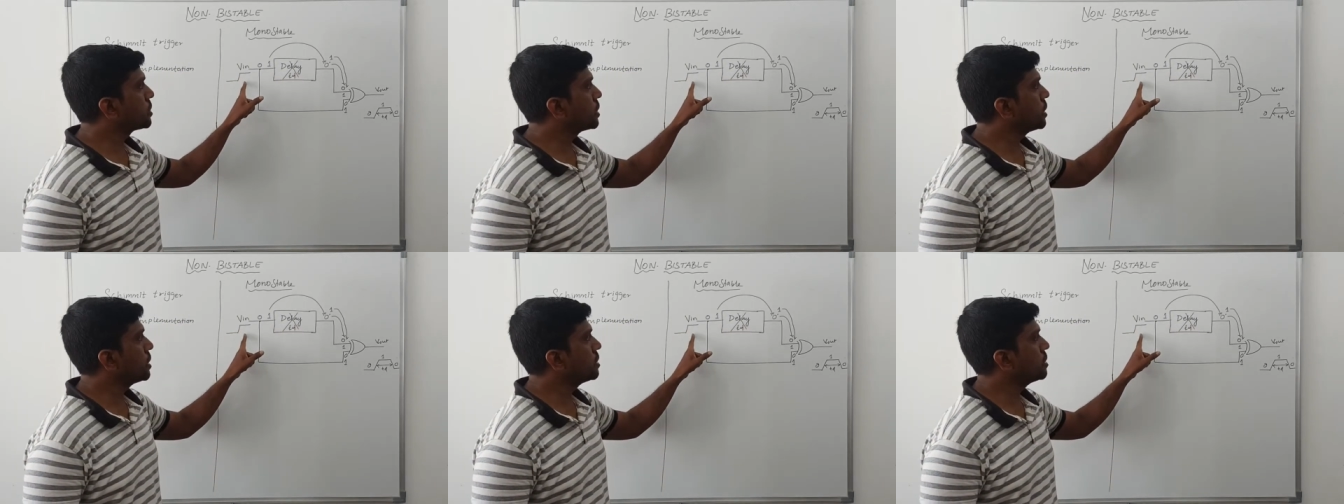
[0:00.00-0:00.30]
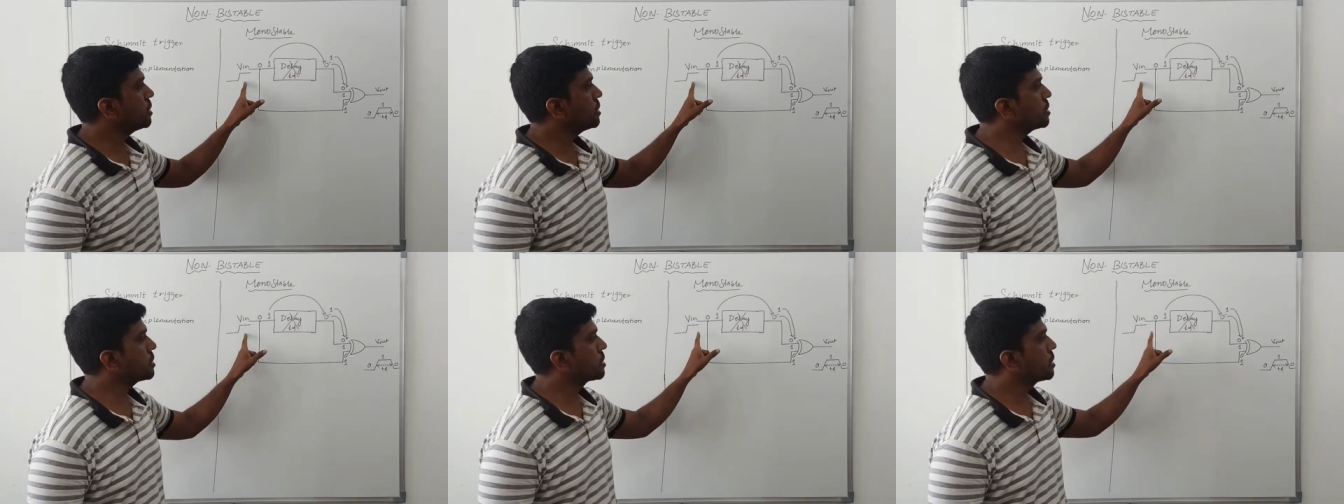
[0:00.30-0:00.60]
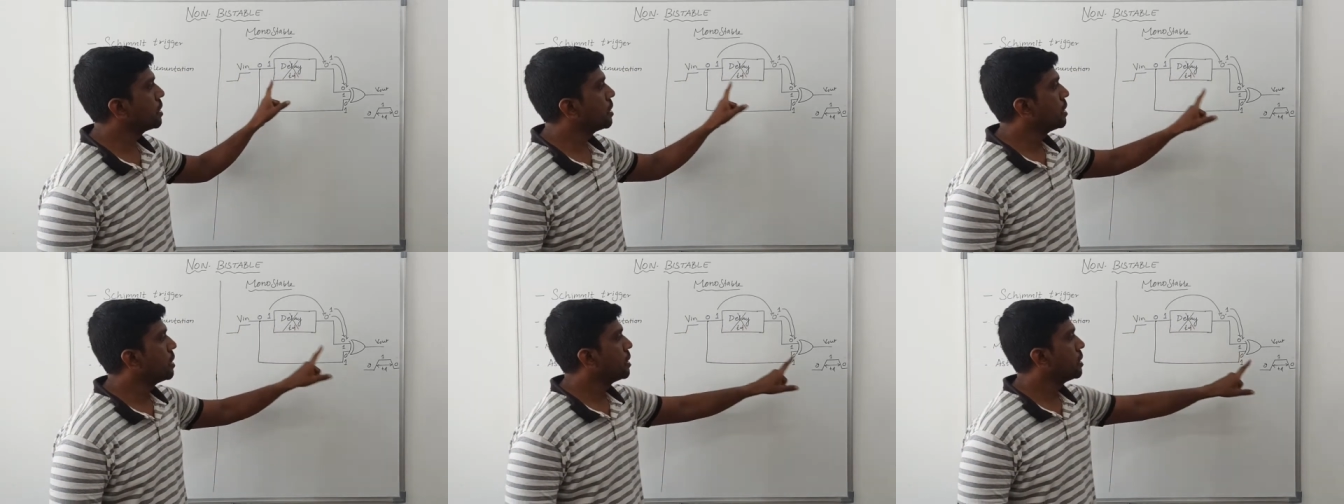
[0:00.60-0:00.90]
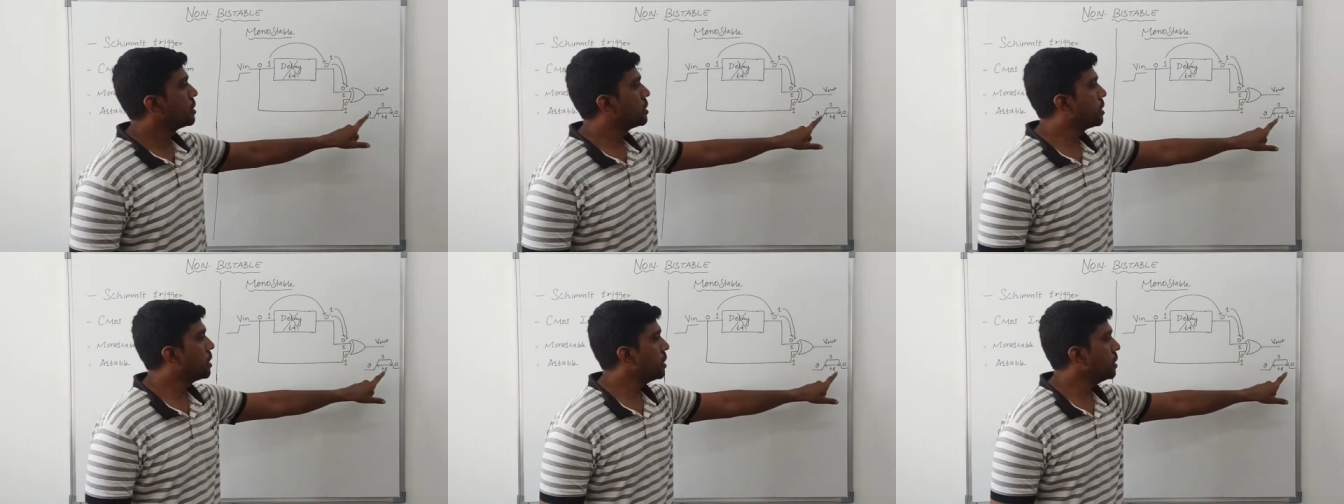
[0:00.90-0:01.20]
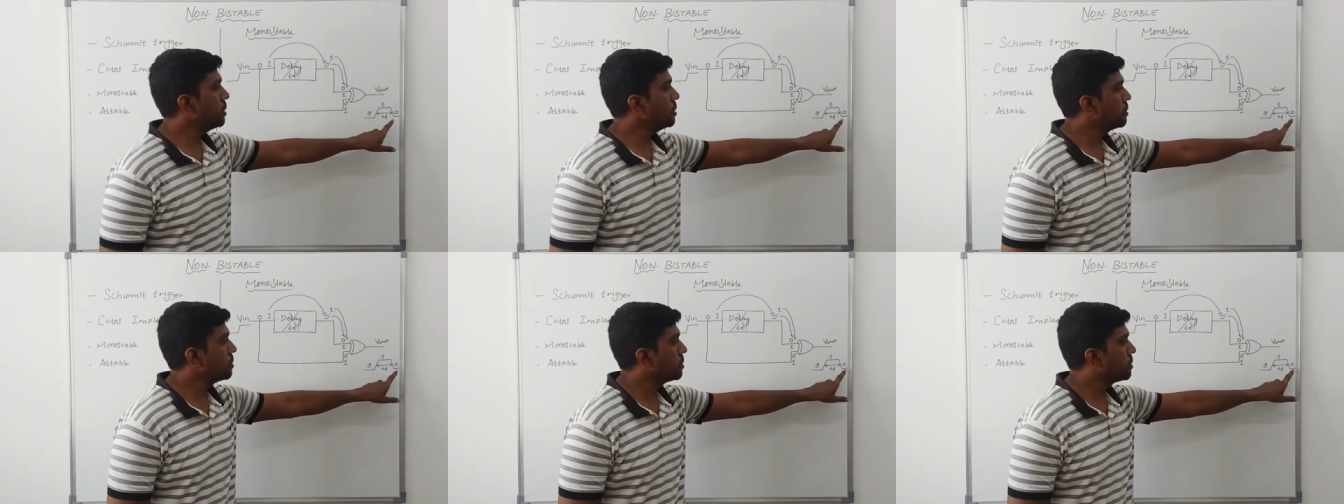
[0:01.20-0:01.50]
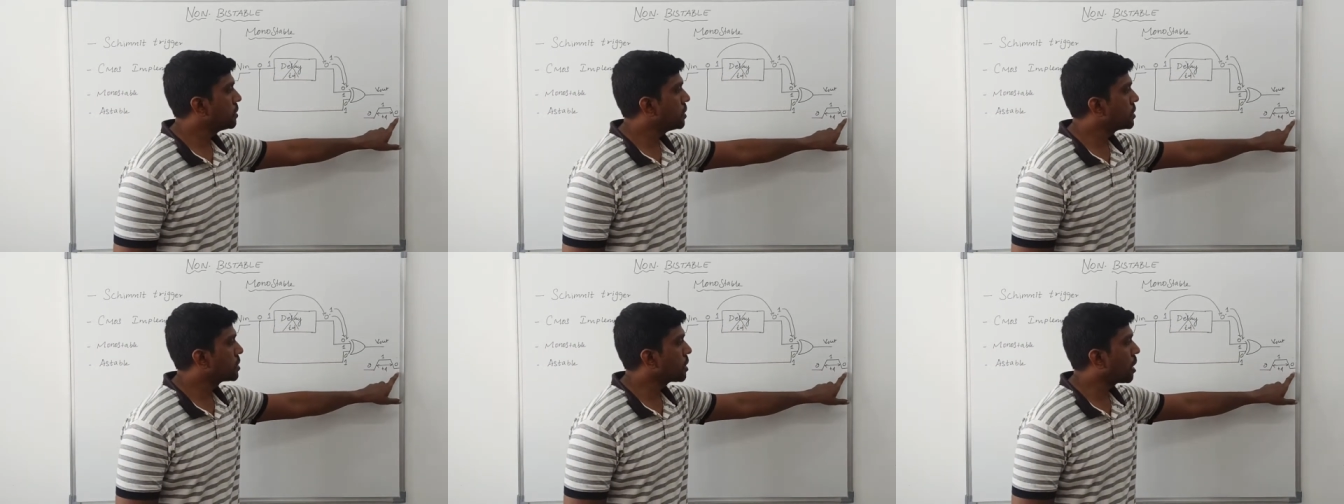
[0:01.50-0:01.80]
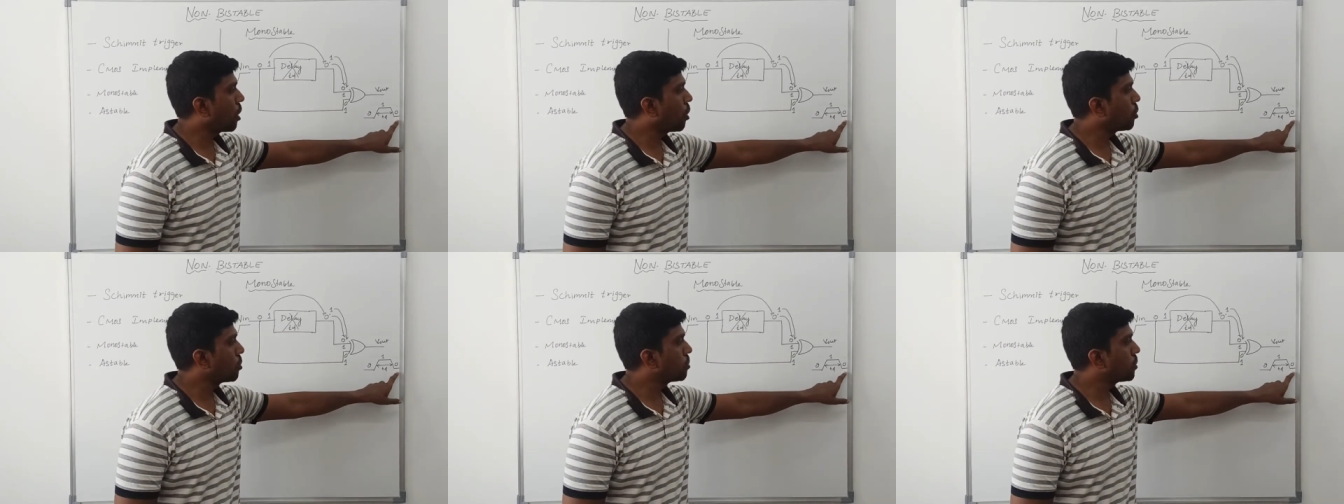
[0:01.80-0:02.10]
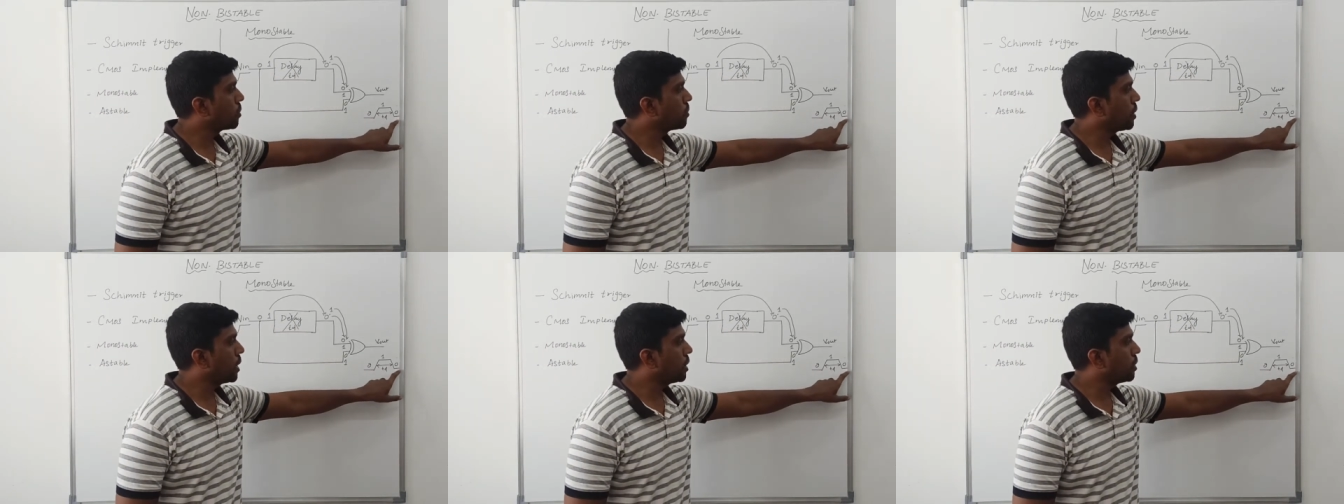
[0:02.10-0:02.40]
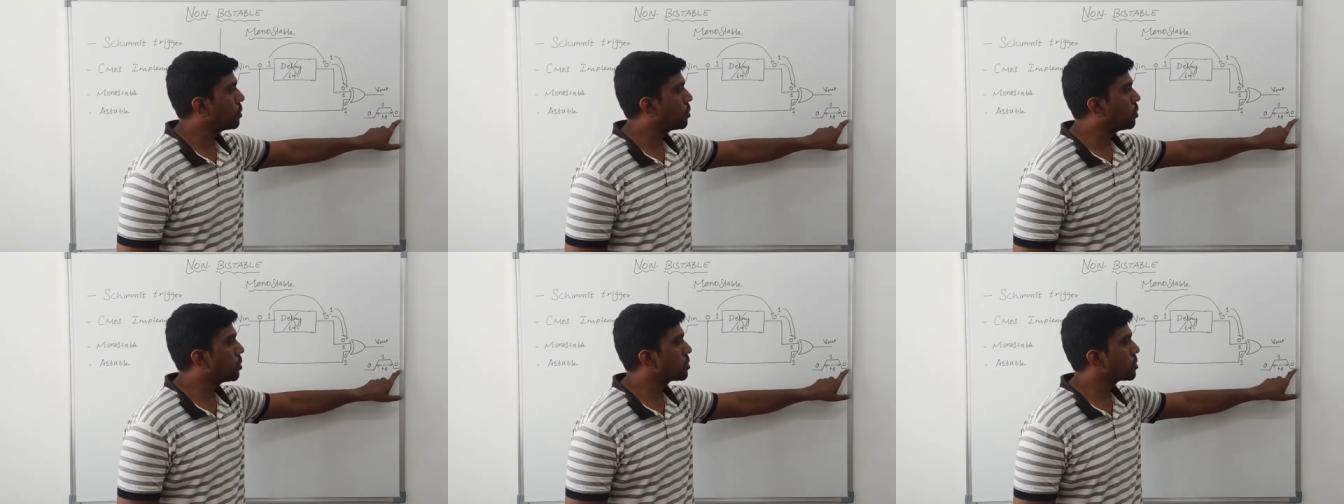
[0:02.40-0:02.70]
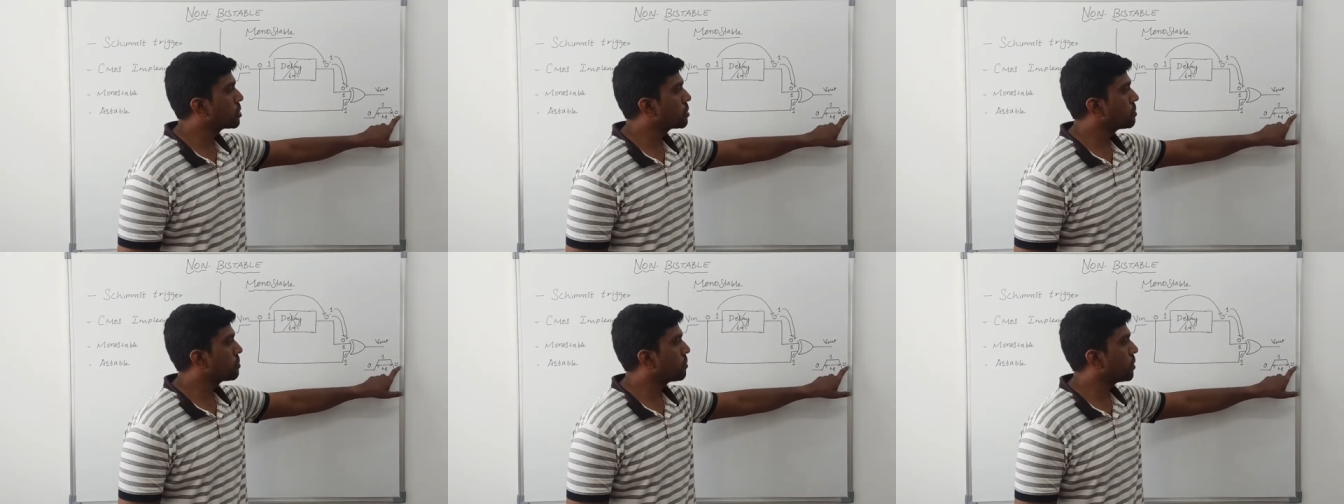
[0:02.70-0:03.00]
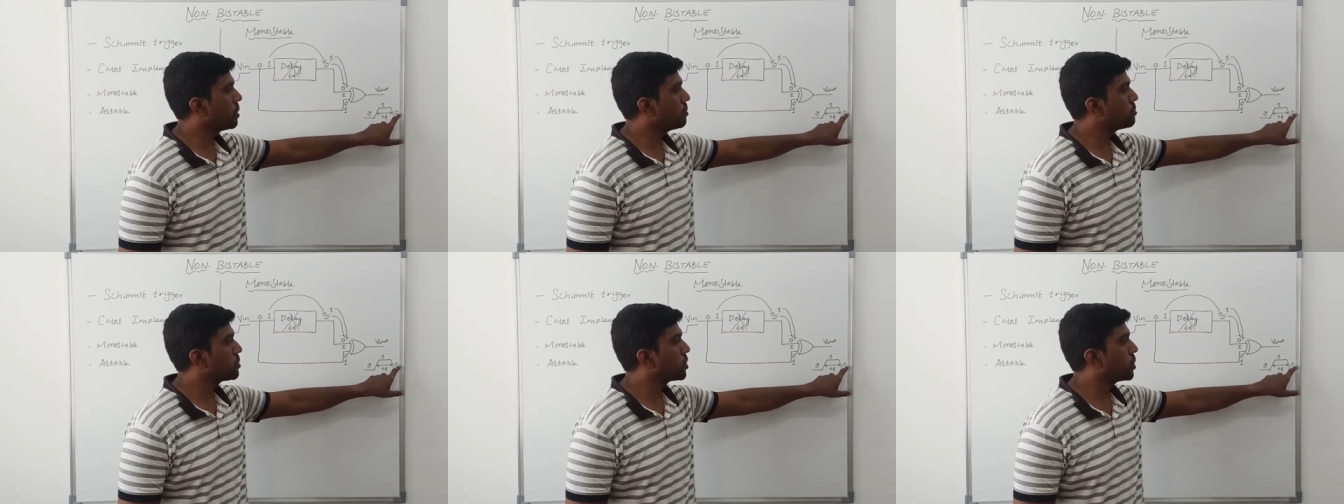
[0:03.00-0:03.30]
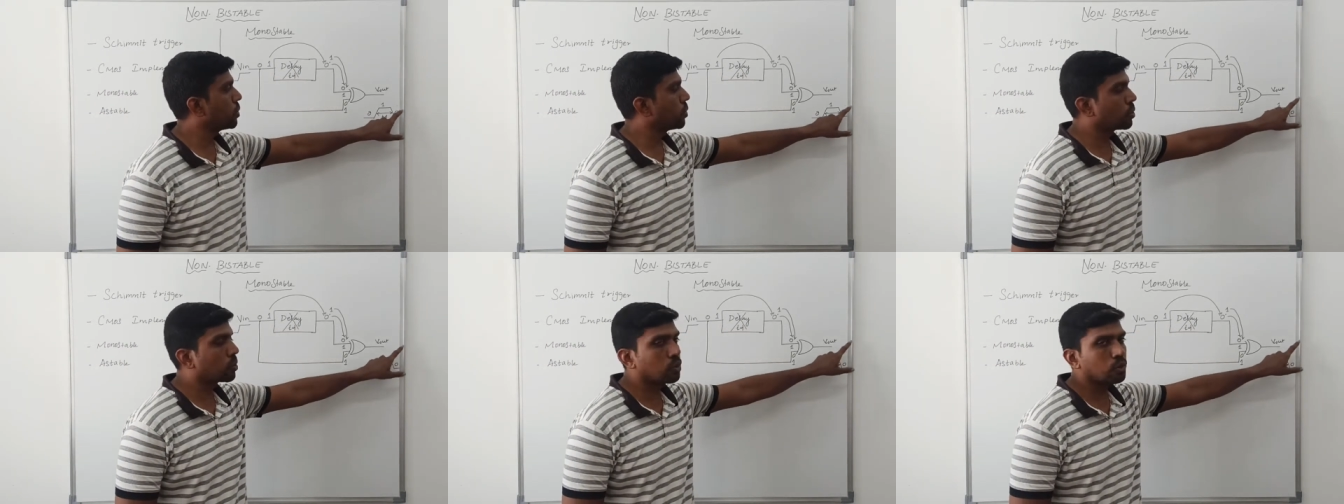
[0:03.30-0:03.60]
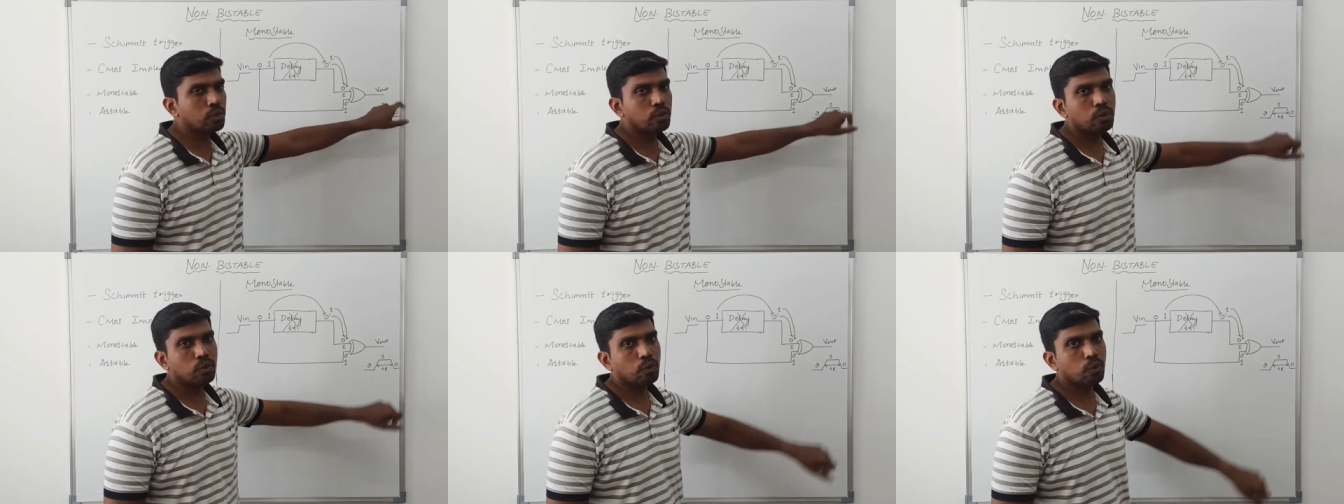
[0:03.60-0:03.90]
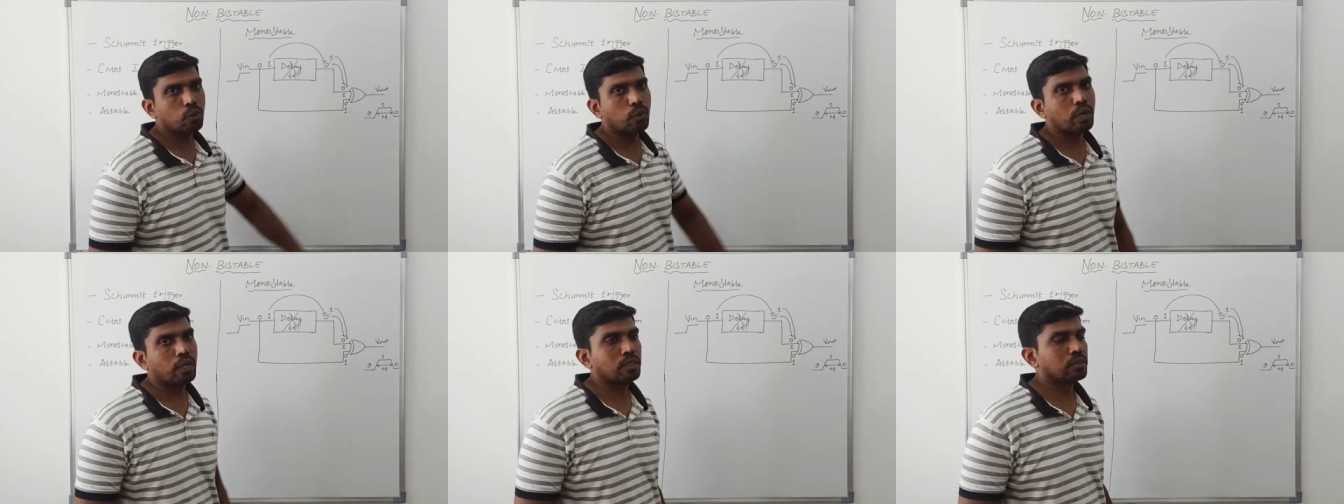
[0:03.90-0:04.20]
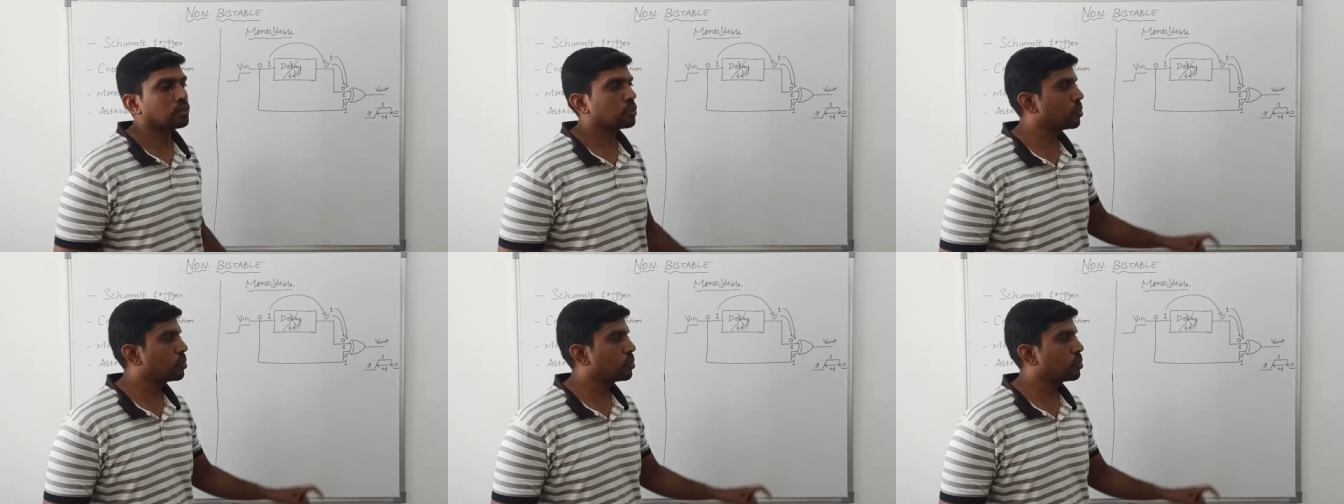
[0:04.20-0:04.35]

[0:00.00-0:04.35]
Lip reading: changes. Then this output value goes from 0 to 1.